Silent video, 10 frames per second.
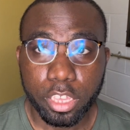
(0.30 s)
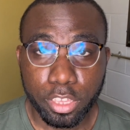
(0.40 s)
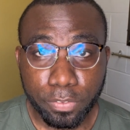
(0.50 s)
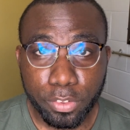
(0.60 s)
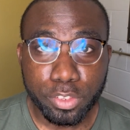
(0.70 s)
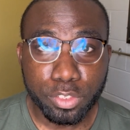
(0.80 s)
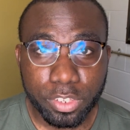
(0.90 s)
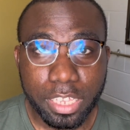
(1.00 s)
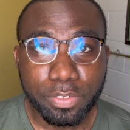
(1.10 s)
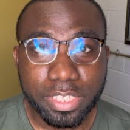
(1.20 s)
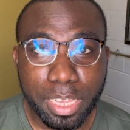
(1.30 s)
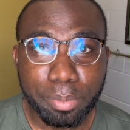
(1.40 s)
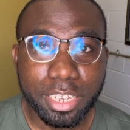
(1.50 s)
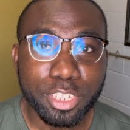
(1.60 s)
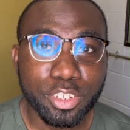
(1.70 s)
If your student visa
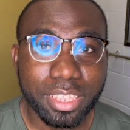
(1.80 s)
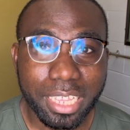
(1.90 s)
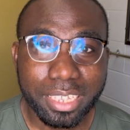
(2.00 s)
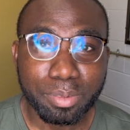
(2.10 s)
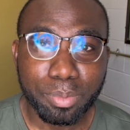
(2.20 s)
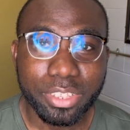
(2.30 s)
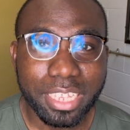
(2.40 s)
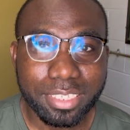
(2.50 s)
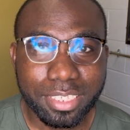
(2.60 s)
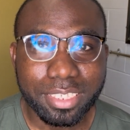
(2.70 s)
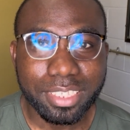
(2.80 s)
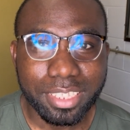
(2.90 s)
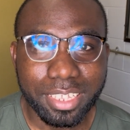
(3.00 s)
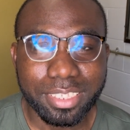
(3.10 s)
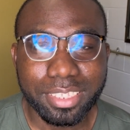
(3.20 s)
application takes more than 60
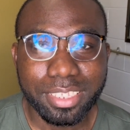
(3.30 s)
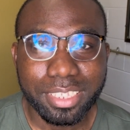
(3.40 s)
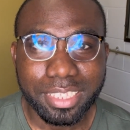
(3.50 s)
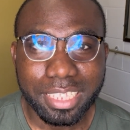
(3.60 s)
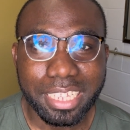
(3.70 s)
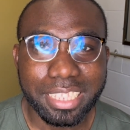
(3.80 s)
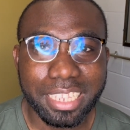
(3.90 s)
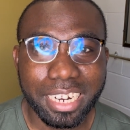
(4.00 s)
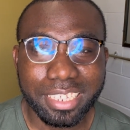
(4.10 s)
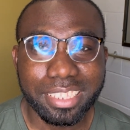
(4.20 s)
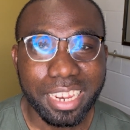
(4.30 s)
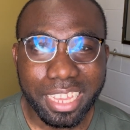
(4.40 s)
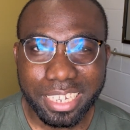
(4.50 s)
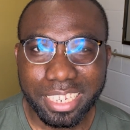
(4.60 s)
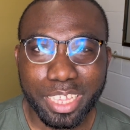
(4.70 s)
days, then there is
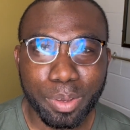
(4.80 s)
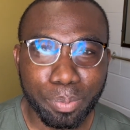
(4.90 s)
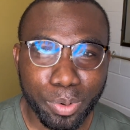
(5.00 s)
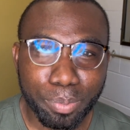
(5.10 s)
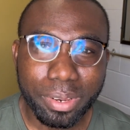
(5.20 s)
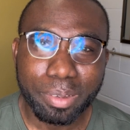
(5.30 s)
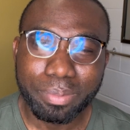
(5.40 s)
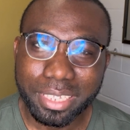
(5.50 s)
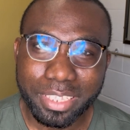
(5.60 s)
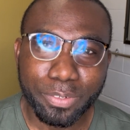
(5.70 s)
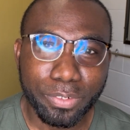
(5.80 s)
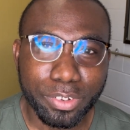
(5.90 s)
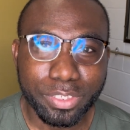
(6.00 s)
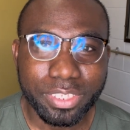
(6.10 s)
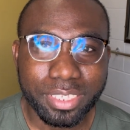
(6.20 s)
likely a problem in the
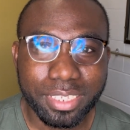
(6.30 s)
first.